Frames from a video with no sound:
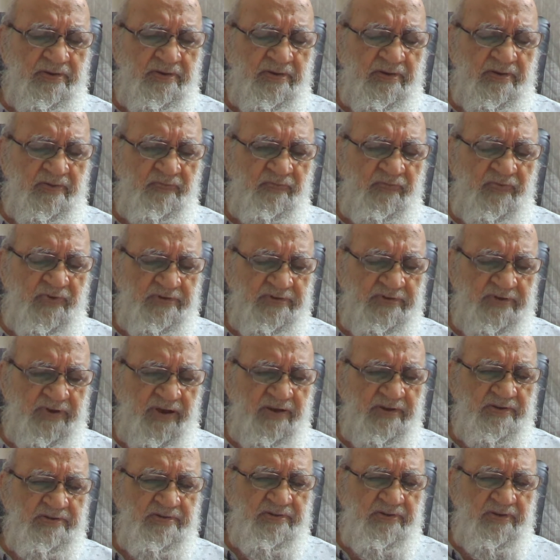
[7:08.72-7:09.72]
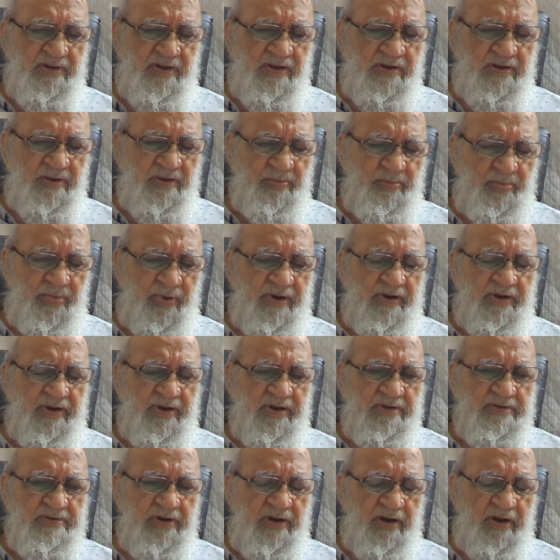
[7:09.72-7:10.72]
emphasized their
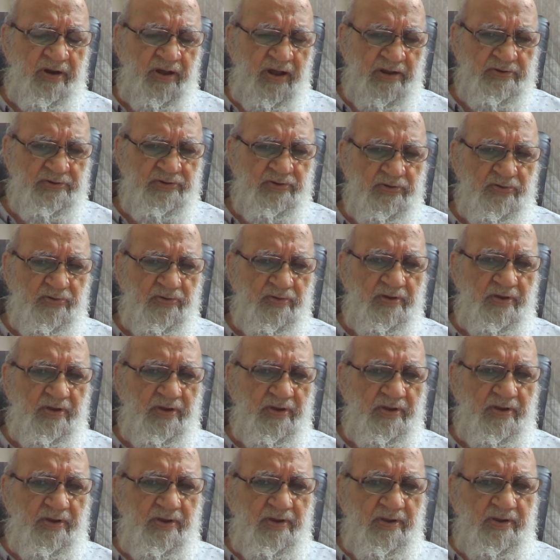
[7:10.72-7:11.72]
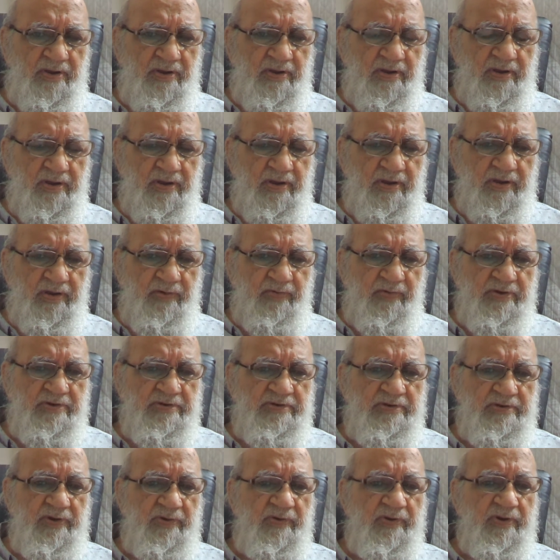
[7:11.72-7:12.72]
importance and also given
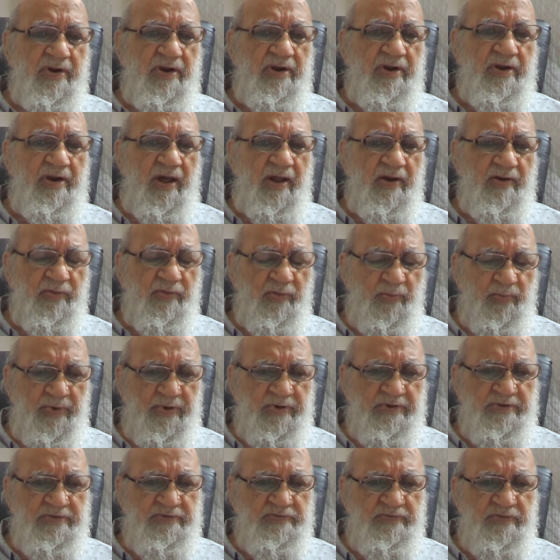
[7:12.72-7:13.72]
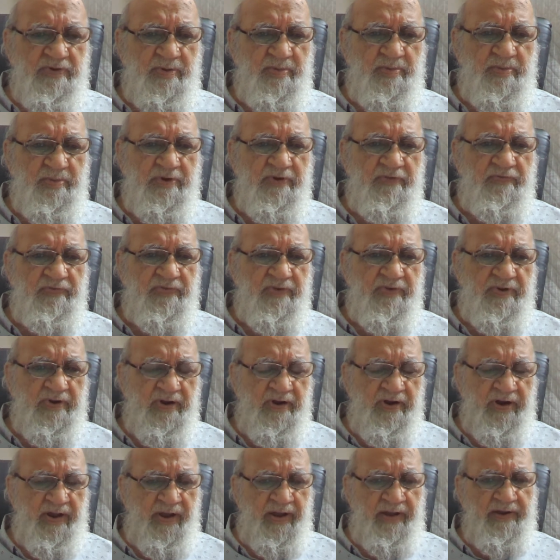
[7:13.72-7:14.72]
several arguments from
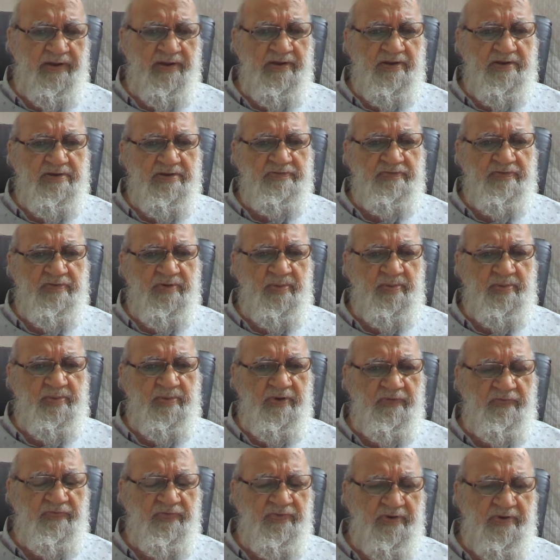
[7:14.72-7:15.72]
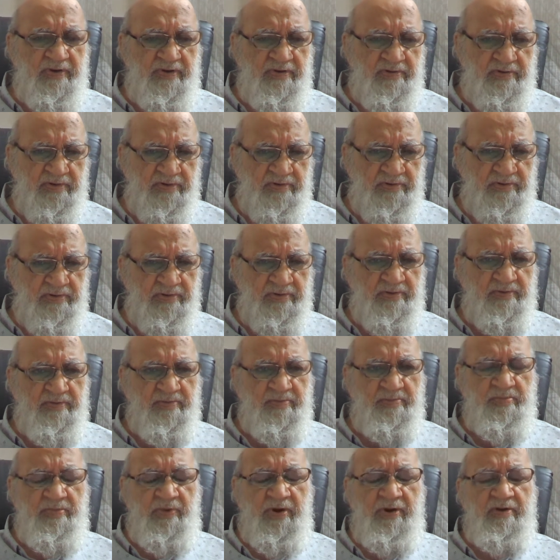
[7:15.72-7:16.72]
different angles, from different
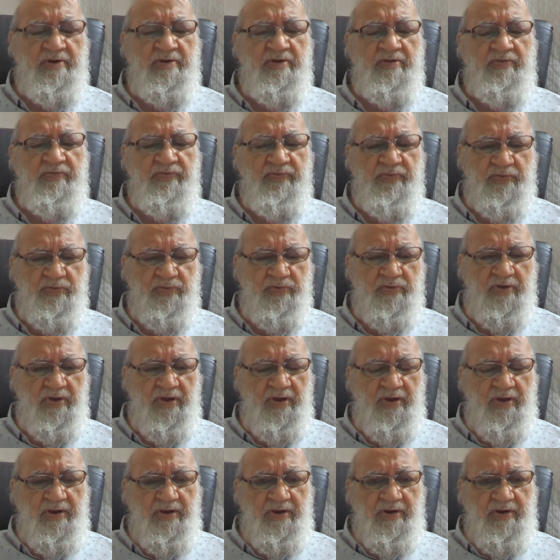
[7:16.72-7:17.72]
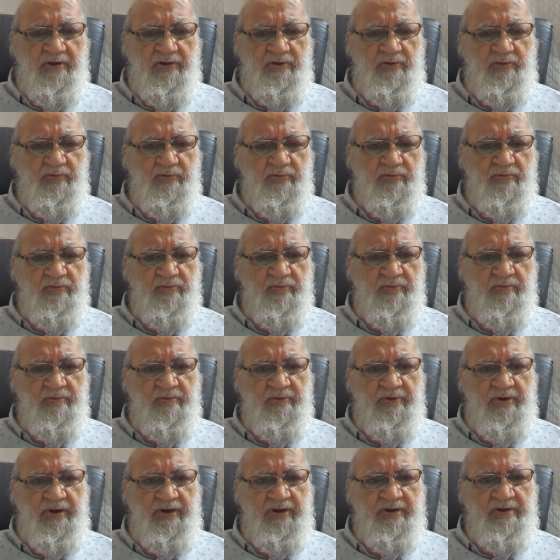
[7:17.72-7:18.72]
point of view, to
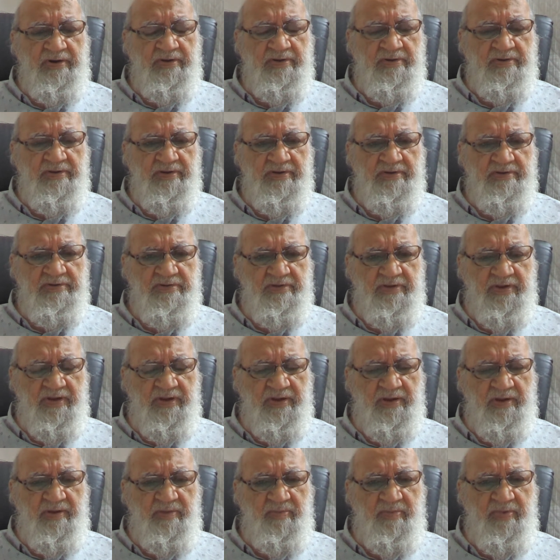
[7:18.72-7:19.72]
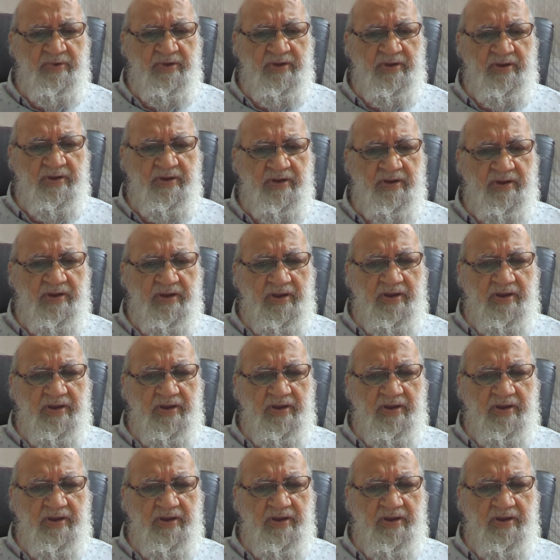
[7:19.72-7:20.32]
let this thing be